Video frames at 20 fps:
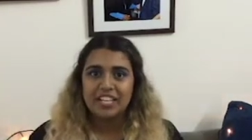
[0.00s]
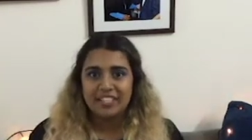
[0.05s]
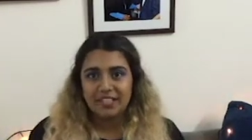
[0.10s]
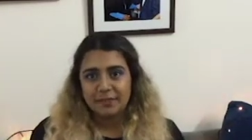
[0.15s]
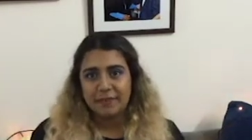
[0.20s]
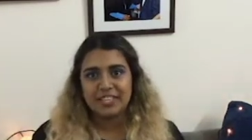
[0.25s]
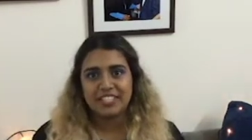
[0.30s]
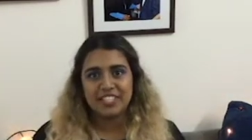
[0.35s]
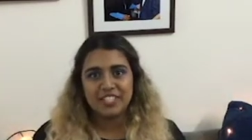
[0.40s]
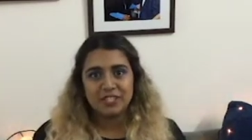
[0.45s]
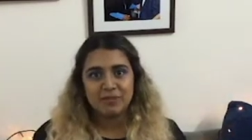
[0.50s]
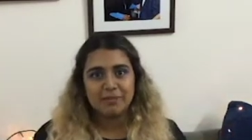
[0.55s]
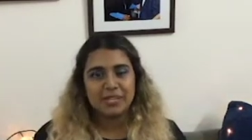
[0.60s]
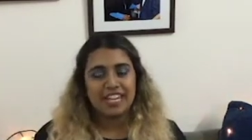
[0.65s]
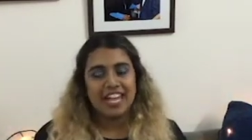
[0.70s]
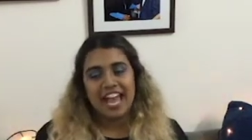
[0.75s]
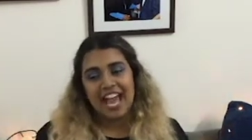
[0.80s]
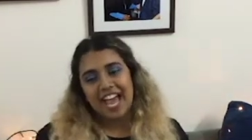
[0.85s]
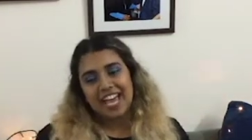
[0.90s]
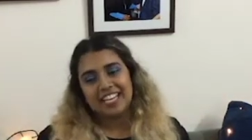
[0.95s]
they message
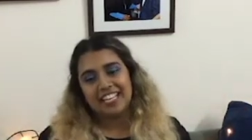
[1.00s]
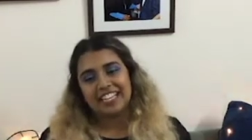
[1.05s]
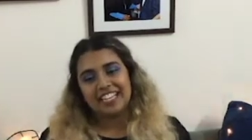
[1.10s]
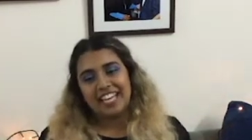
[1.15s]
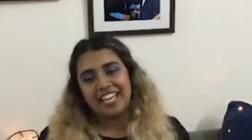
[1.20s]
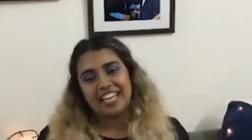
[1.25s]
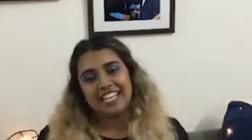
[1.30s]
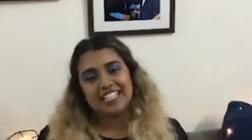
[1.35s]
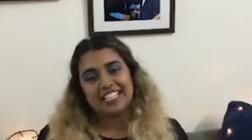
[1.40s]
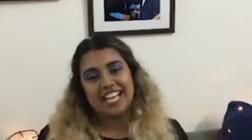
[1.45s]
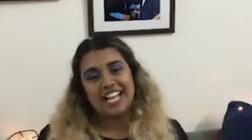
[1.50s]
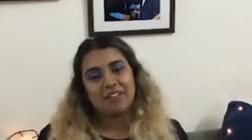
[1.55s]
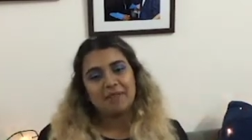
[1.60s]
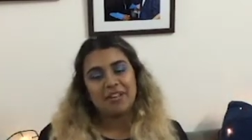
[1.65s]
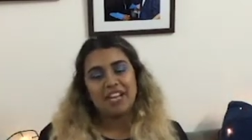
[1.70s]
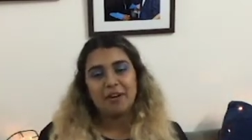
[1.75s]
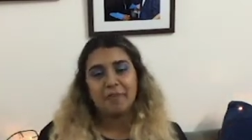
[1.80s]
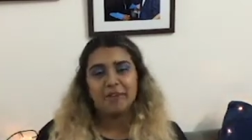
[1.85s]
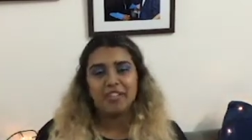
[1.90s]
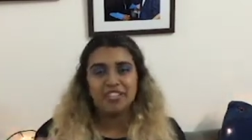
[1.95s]
me and they tell
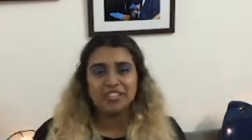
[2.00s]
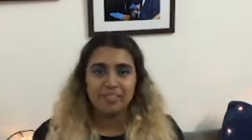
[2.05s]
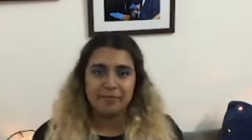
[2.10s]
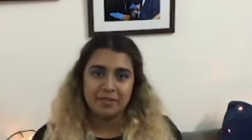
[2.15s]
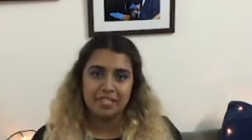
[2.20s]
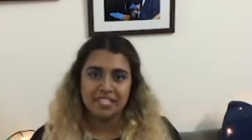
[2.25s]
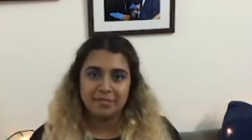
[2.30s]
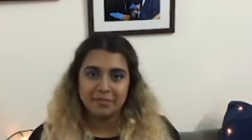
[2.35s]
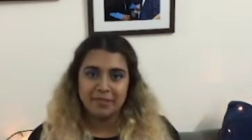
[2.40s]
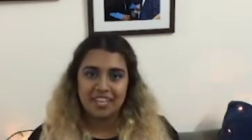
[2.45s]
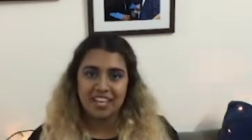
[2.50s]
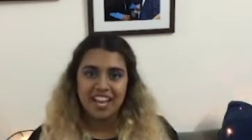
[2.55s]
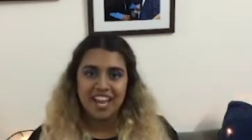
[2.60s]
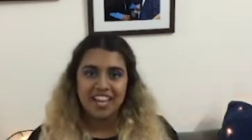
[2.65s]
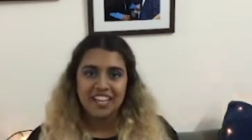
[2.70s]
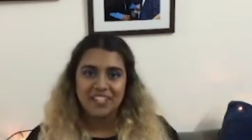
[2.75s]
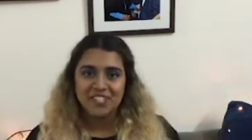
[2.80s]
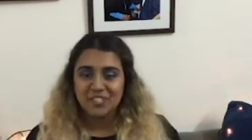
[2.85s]
me how much they miss me.